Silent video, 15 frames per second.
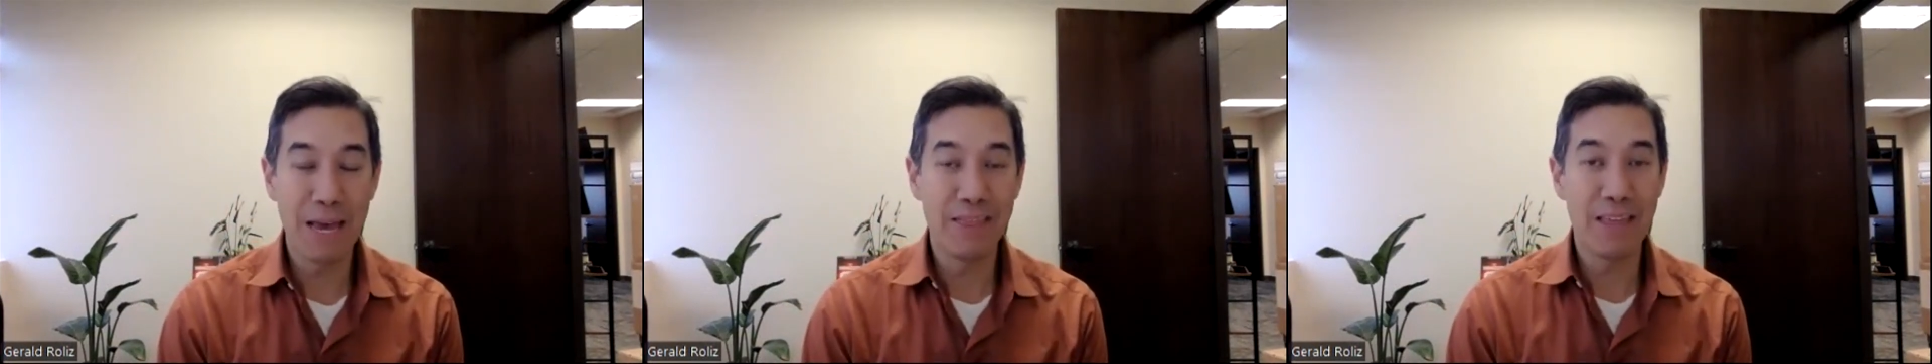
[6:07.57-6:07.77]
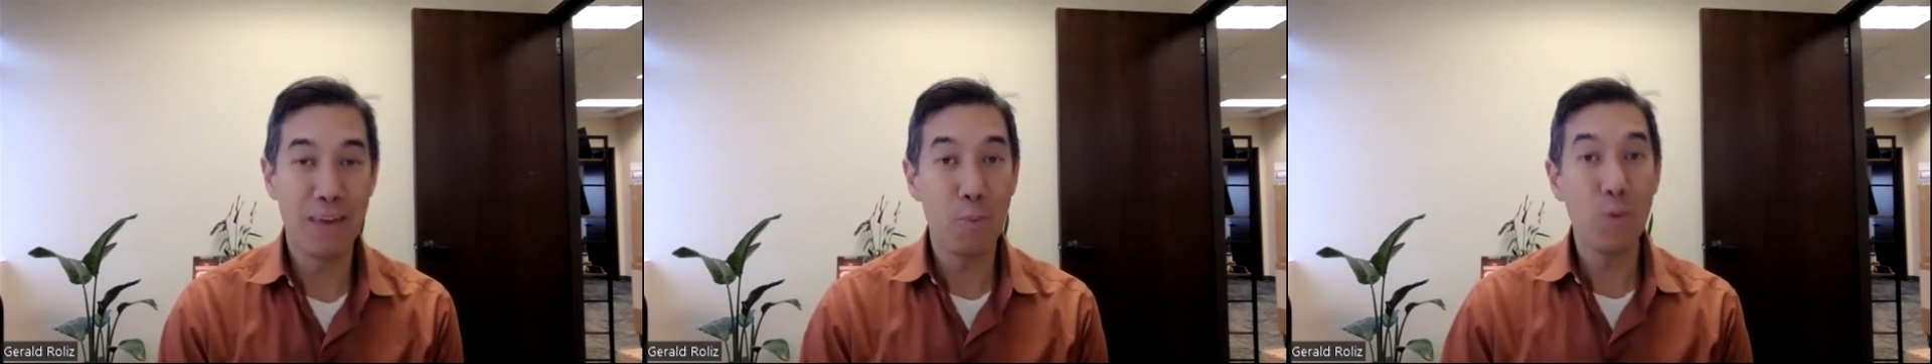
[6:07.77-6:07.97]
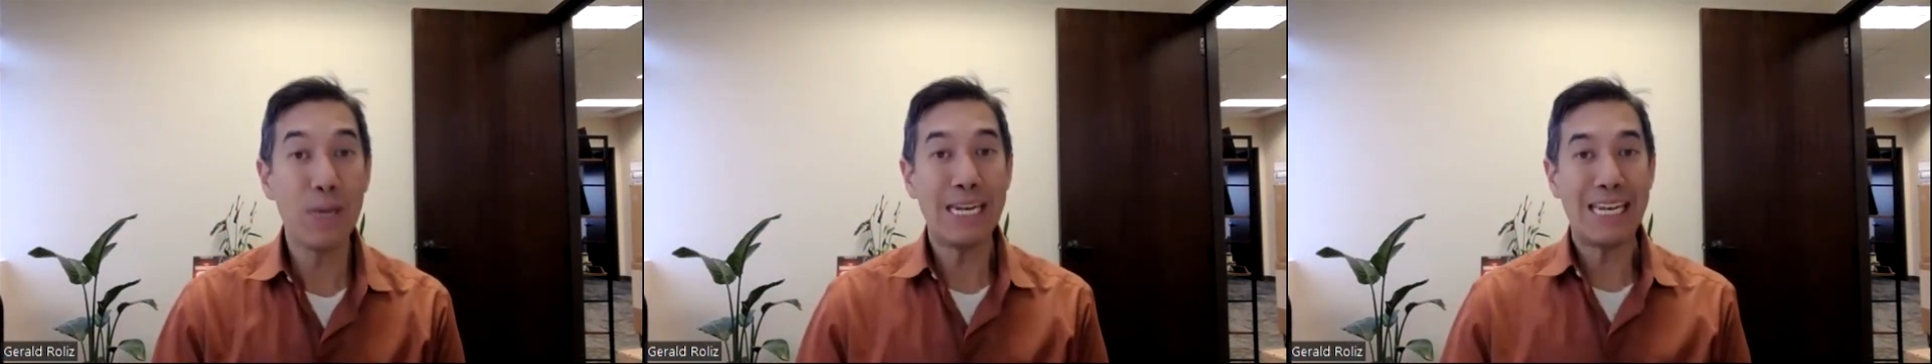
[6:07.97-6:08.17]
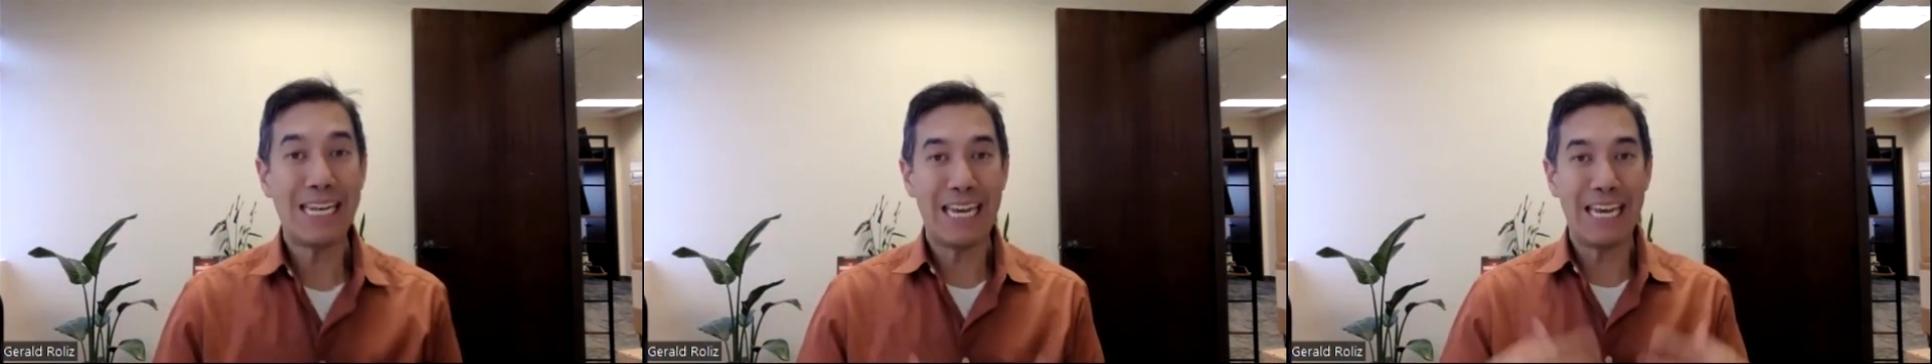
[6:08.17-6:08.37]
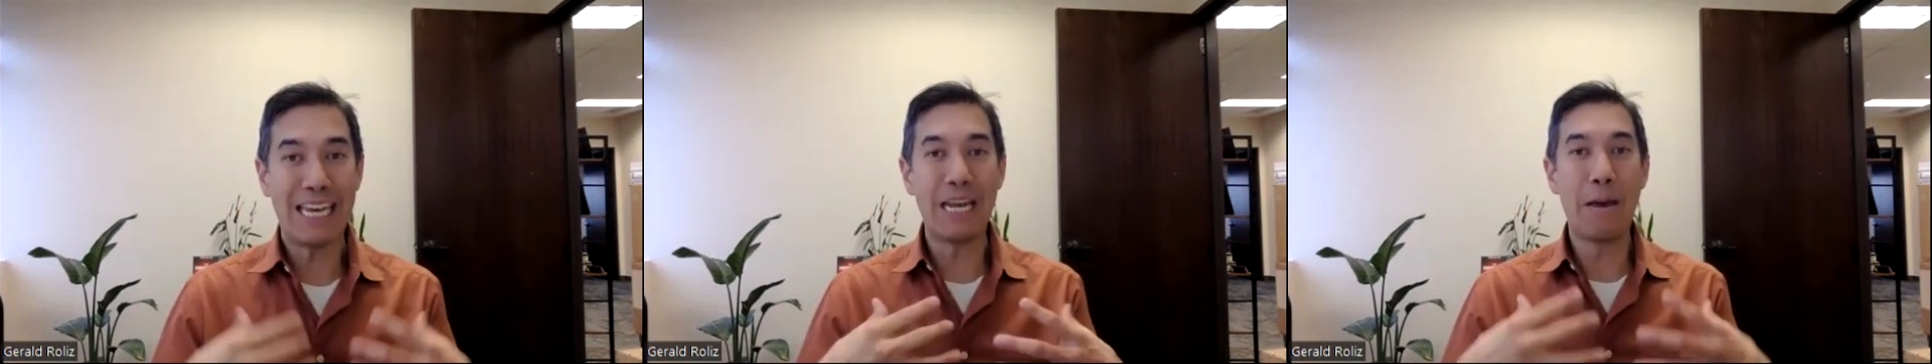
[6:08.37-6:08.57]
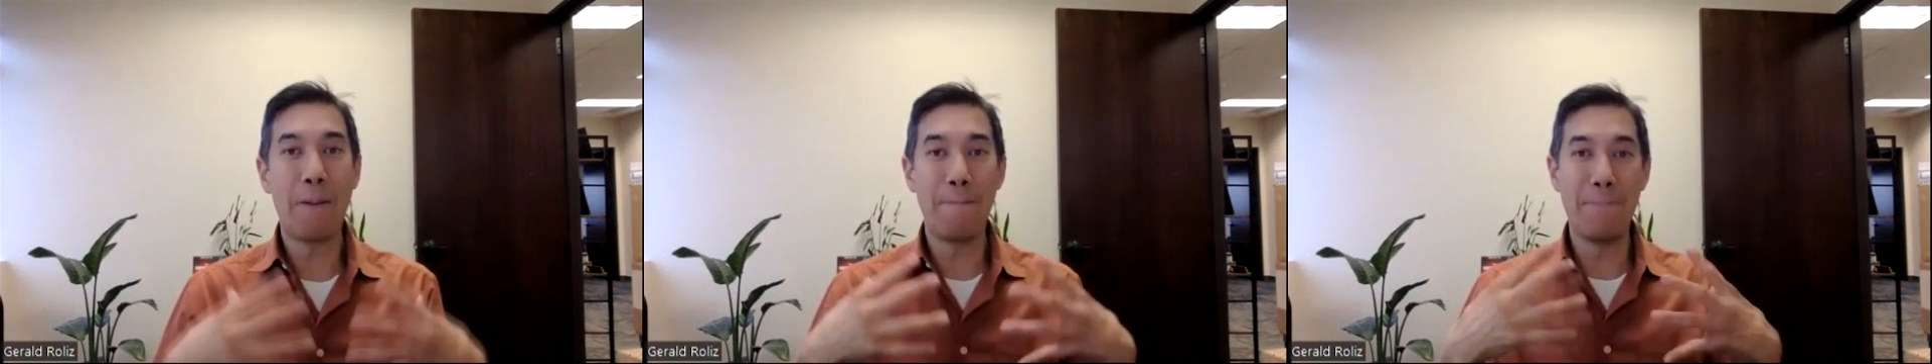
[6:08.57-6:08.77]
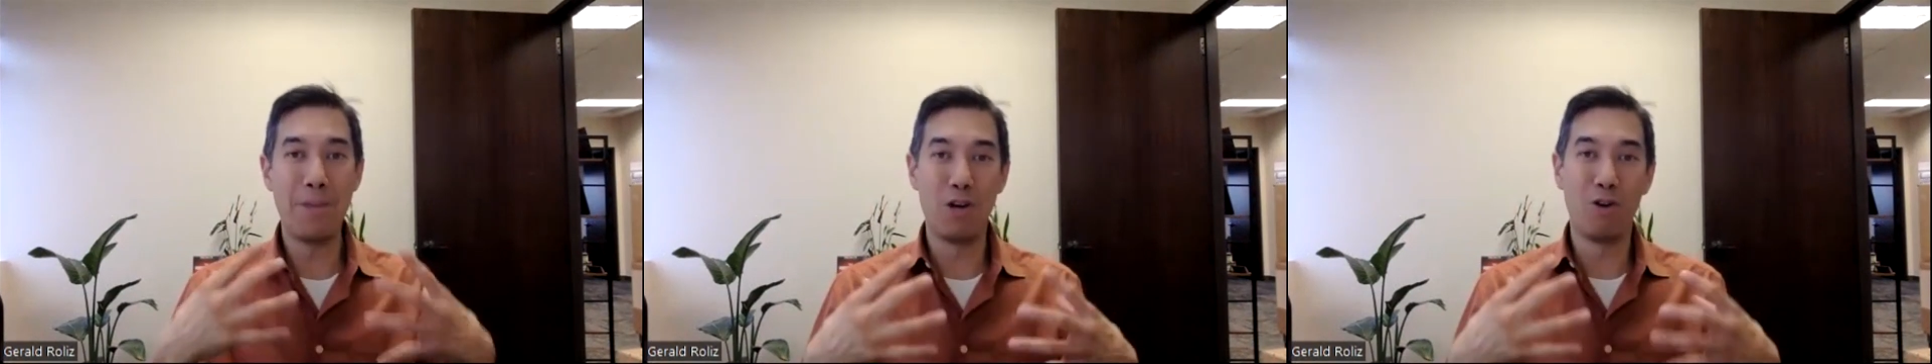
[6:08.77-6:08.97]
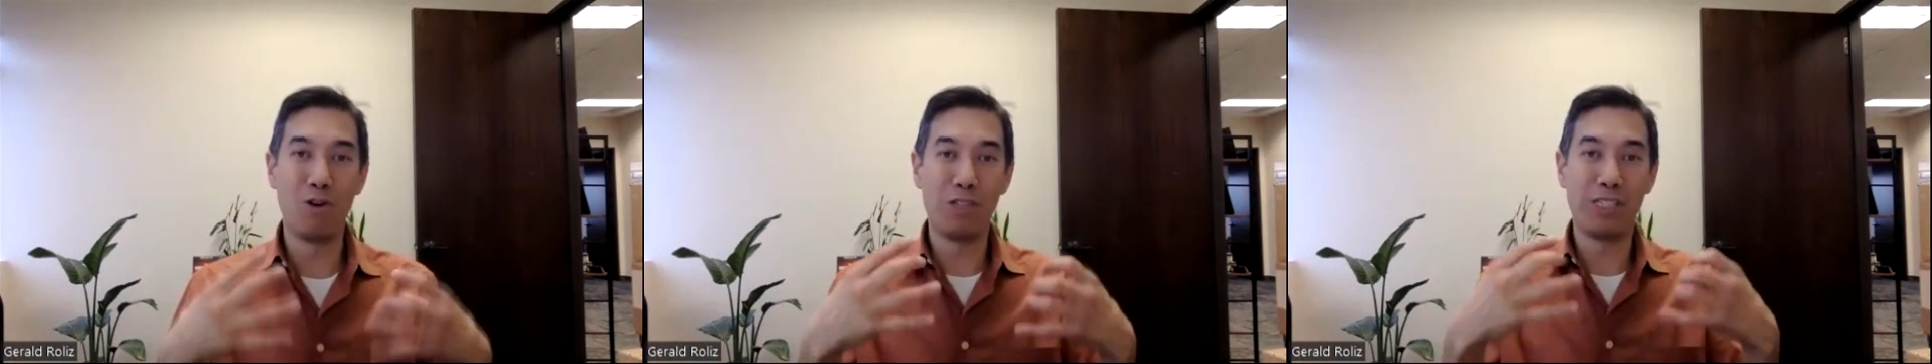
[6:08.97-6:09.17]
And then we need
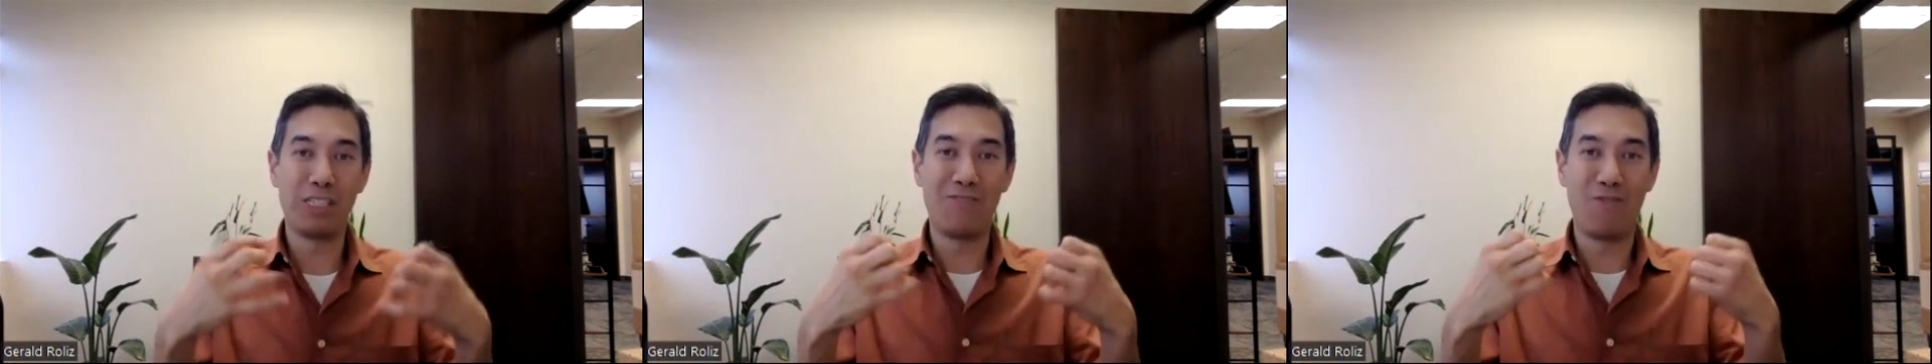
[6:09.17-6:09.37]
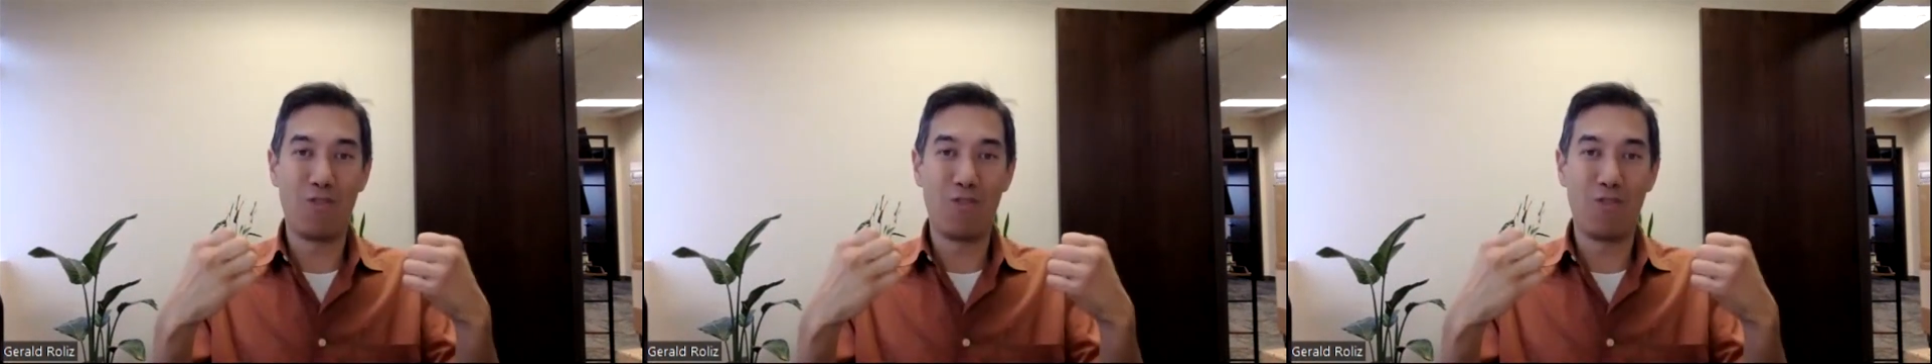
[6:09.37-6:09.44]
minerals